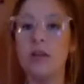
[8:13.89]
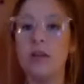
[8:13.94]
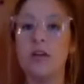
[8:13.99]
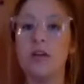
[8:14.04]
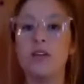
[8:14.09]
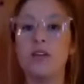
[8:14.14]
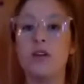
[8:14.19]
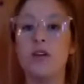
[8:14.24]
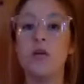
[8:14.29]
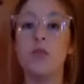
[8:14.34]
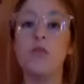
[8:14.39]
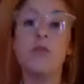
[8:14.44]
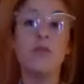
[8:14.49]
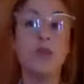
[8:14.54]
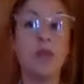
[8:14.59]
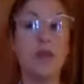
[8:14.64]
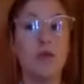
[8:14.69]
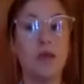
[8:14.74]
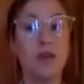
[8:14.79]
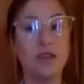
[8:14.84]
So
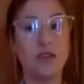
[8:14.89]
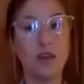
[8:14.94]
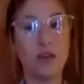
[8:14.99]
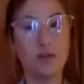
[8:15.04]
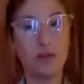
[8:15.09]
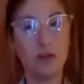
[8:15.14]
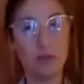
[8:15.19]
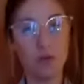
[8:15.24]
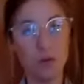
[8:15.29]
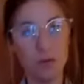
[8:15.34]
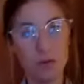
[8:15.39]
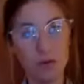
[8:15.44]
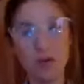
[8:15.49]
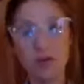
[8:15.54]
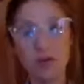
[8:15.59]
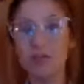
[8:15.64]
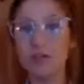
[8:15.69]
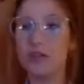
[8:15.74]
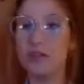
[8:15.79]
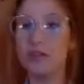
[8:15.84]
when one's offering more
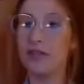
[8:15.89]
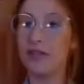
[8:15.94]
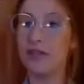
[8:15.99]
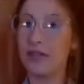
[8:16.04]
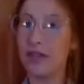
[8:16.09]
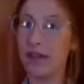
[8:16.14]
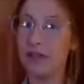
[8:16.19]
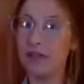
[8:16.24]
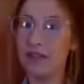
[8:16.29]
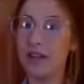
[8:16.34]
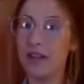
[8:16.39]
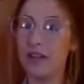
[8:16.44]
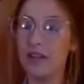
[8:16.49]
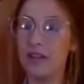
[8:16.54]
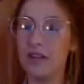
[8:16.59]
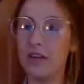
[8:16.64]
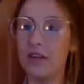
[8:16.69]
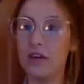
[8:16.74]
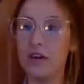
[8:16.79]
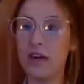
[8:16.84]
perks or a different lifestyle that
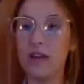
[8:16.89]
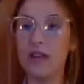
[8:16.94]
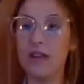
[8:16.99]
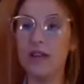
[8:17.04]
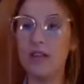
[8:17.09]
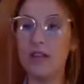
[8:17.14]
they're craving,